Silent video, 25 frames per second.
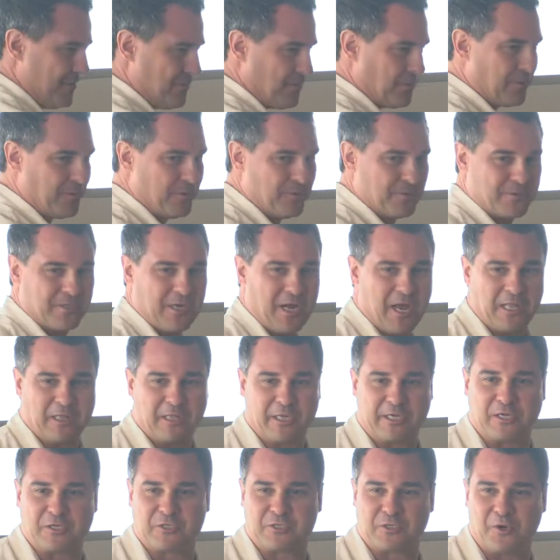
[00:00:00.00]
we use a
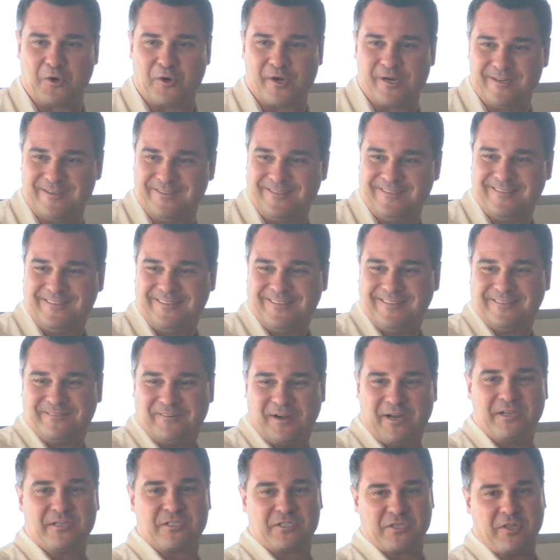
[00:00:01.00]
liquor store,
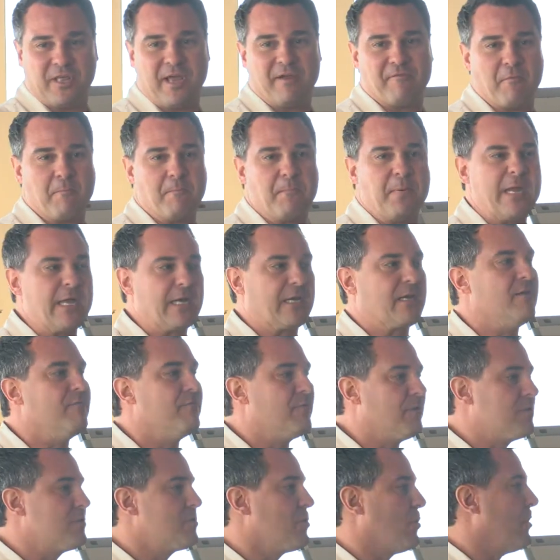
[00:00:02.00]
right? So they have a big
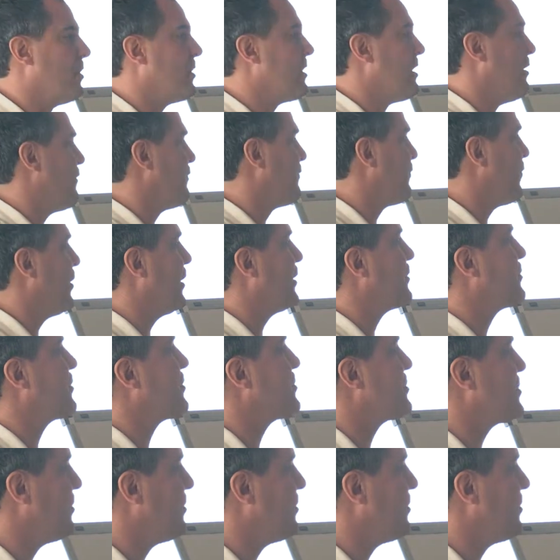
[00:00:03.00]
inventory, or a furniture